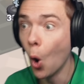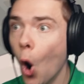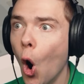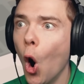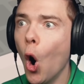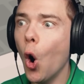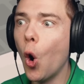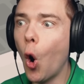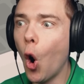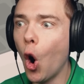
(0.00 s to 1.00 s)

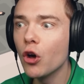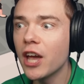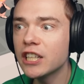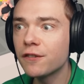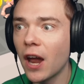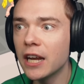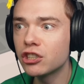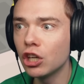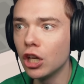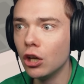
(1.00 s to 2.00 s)
oh, that's
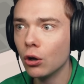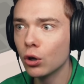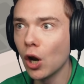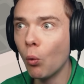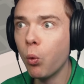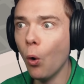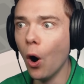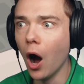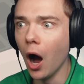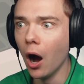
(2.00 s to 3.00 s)
fancy. Look at,
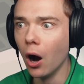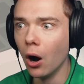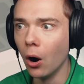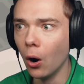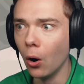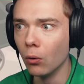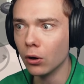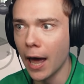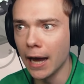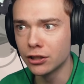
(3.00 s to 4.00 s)
whoa,
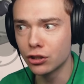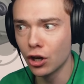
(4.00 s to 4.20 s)
let's